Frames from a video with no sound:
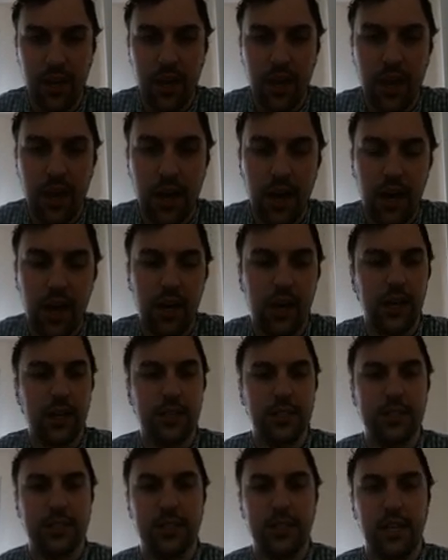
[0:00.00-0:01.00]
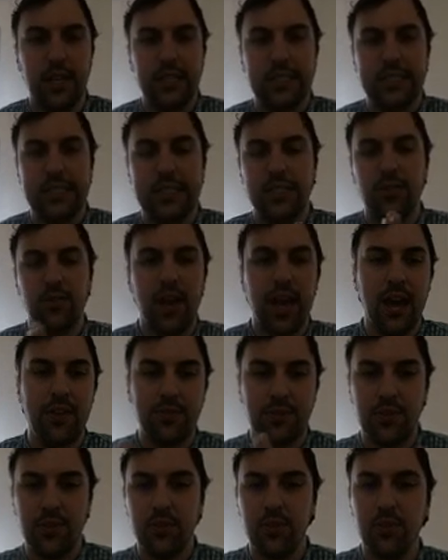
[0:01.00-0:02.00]
And since you have
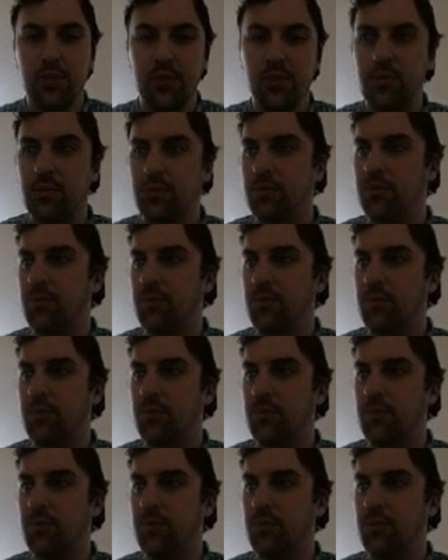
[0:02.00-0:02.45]
2